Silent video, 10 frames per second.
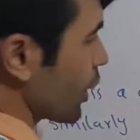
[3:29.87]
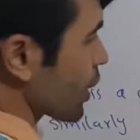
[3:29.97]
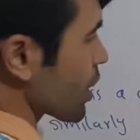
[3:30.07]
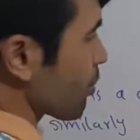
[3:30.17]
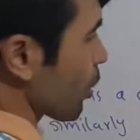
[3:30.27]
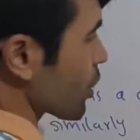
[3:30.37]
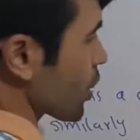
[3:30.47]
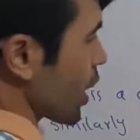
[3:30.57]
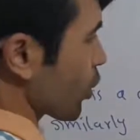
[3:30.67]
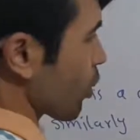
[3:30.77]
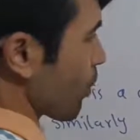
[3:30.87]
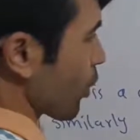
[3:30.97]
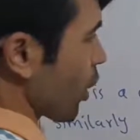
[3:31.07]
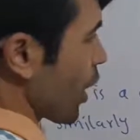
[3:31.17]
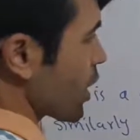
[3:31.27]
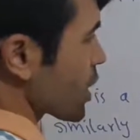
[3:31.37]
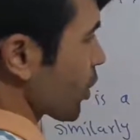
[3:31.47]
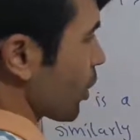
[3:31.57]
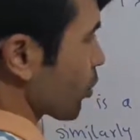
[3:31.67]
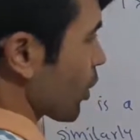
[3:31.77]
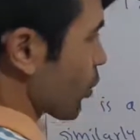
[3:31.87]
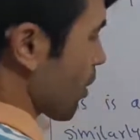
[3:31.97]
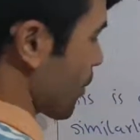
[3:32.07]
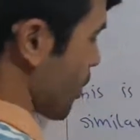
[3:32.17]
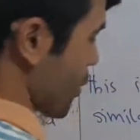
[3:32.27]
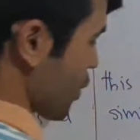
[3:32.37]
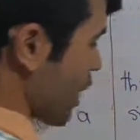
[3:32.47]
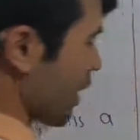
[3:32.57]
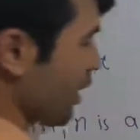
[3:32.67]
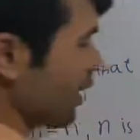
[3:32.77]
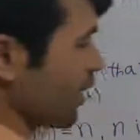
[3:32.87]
This implies a to the power I is equal to a to the power j,